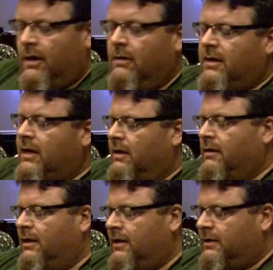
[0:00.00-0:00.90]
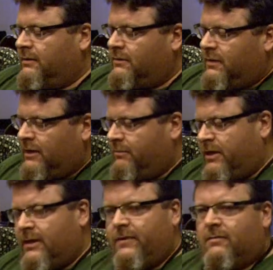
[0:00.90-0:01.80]
Okay. Uh,
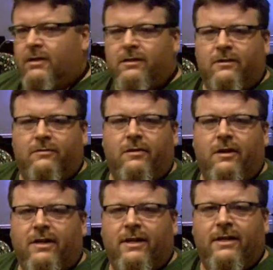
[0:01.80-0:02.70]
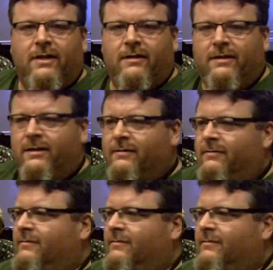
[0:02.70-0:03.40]
anybody have any questions regarding any of the